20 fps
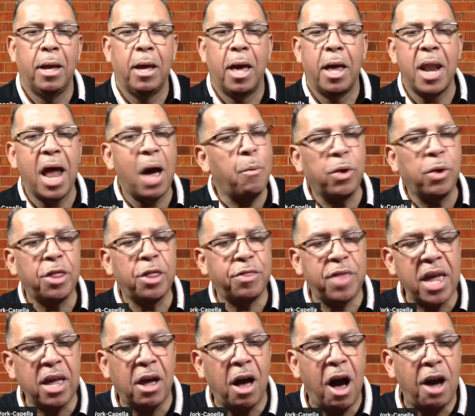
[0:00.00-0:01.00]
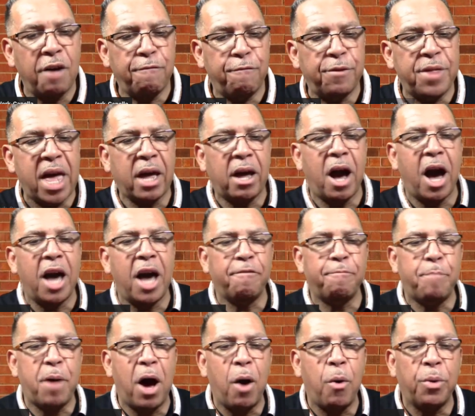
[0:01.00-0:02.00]
And I want to thank God for that kind
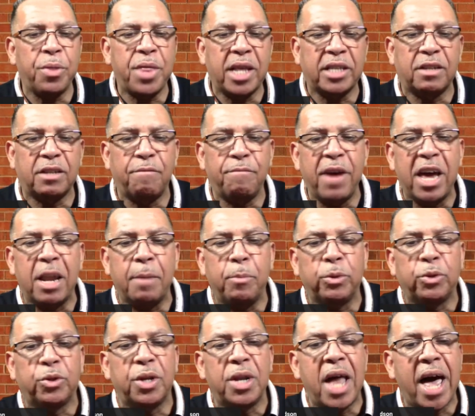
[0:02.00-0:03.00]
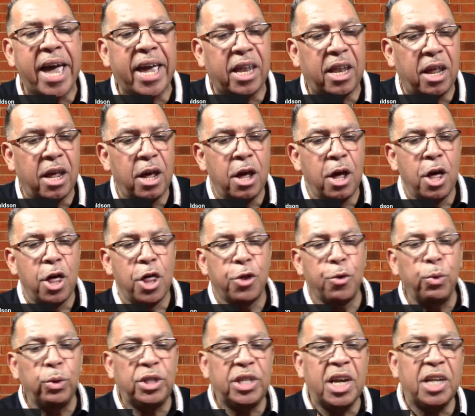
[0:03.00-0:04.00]
of power that's available tonight
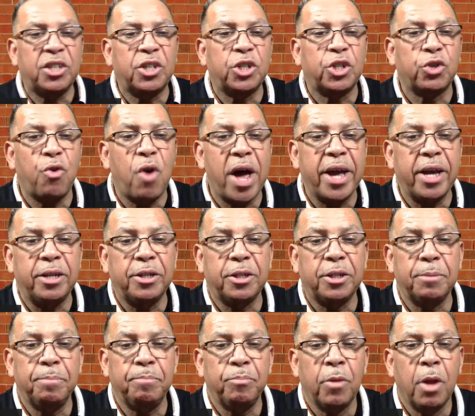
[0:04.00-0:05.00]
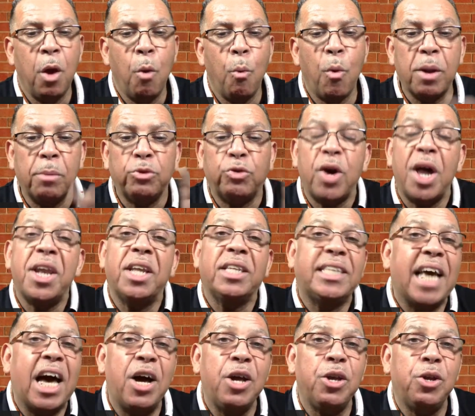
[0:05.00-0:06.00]
through Jesus Christ. What I'm trying
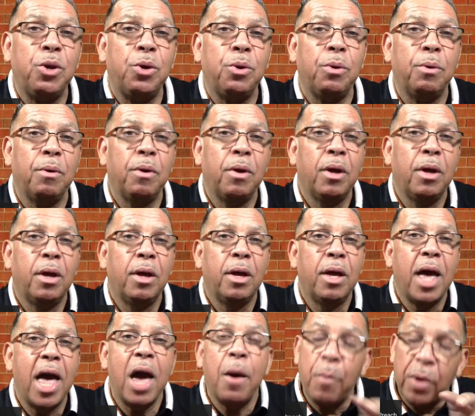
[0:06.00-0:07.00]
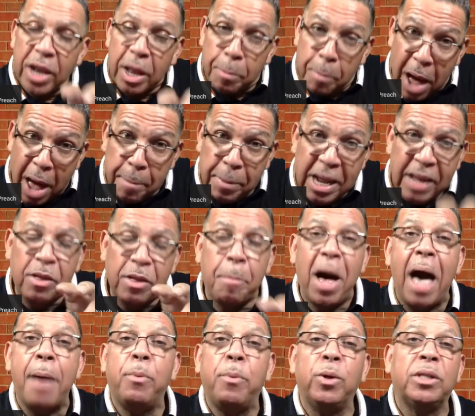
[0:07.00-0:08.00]
to tell you, and what I believe the
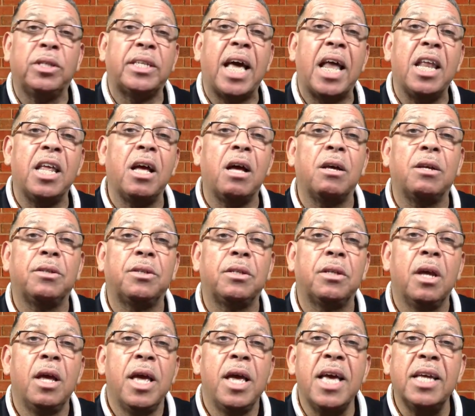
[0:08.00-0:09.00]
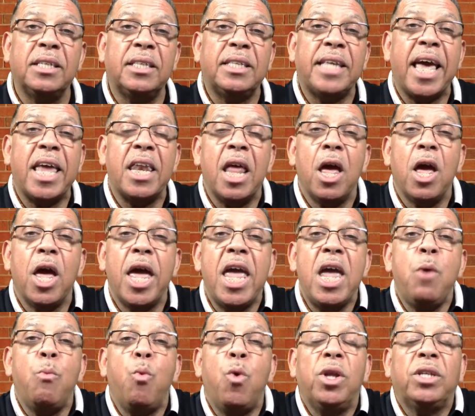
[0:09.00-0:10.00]
Bible is telling us, is that
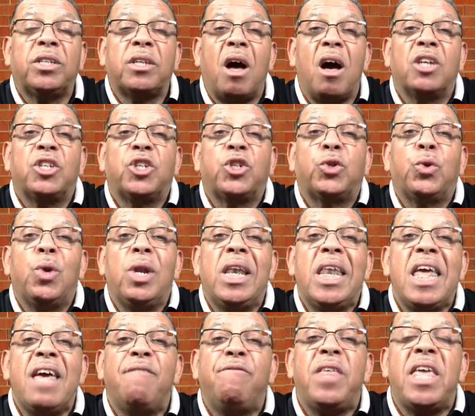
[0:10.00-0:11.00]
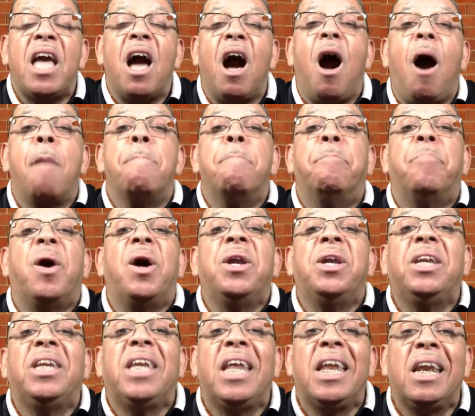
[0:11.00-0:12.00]
He wants us to live the
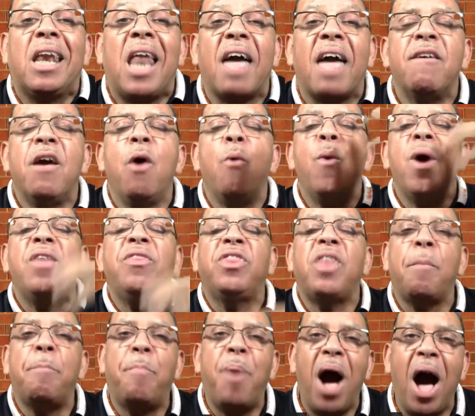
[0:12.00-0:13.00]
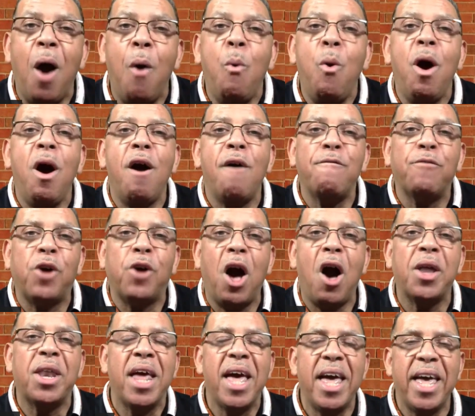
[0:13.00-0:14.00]
abundant life. When the power of
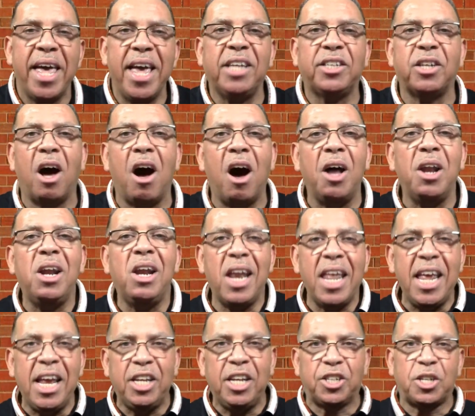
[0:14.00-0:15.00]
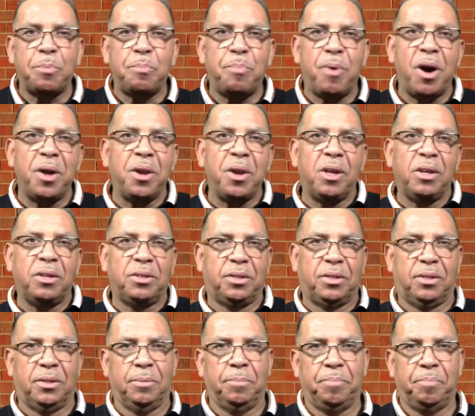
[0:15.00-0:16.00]
God is unleashed upon
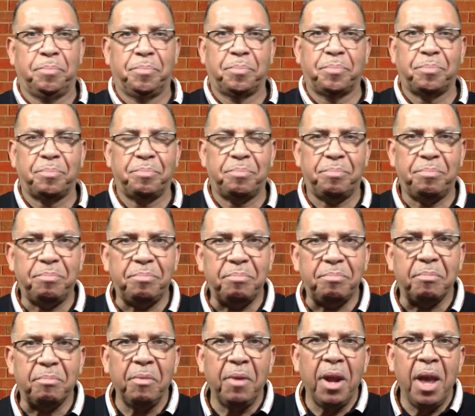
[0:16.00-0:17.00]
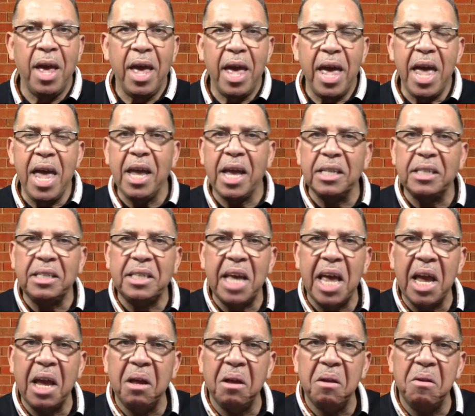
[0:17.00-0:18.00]
us, He can
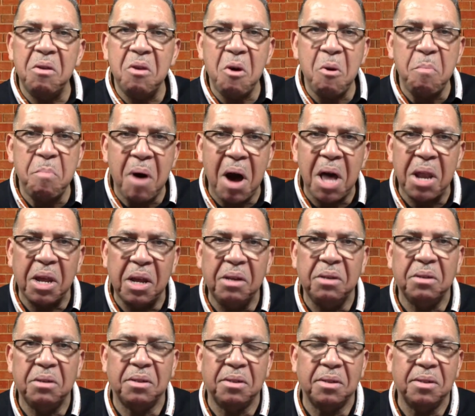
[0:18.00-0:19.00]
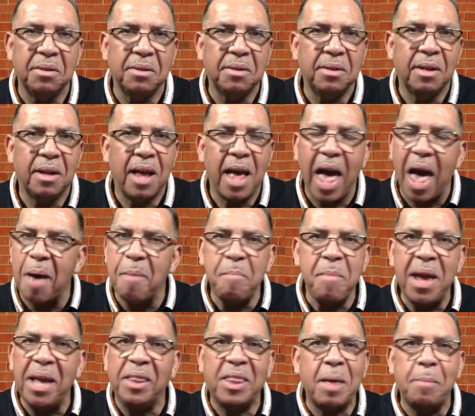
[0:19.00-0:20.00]
take nobodies and
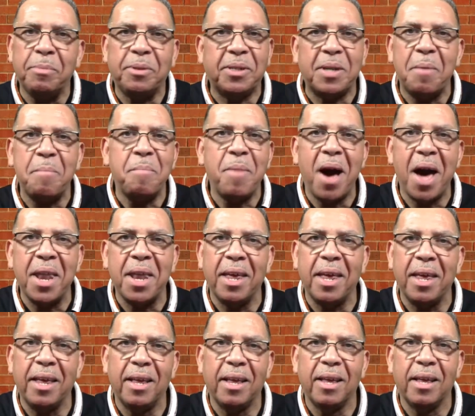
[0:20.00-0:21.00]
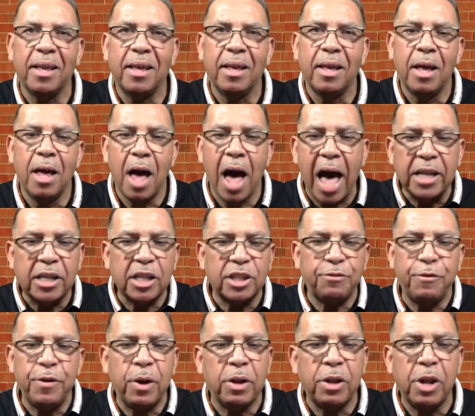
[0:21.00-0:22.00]
make them somebody. I just
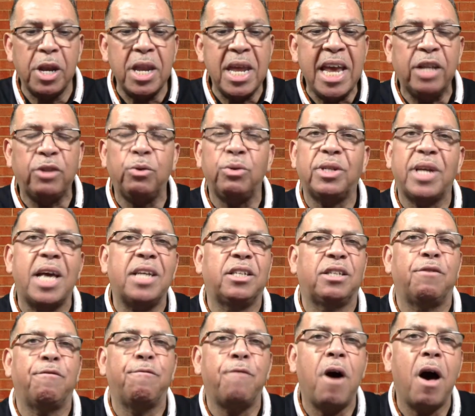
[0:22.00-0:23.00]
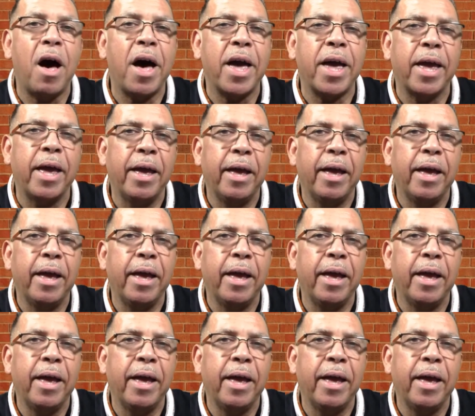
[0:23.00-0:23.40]
feel the need to testify.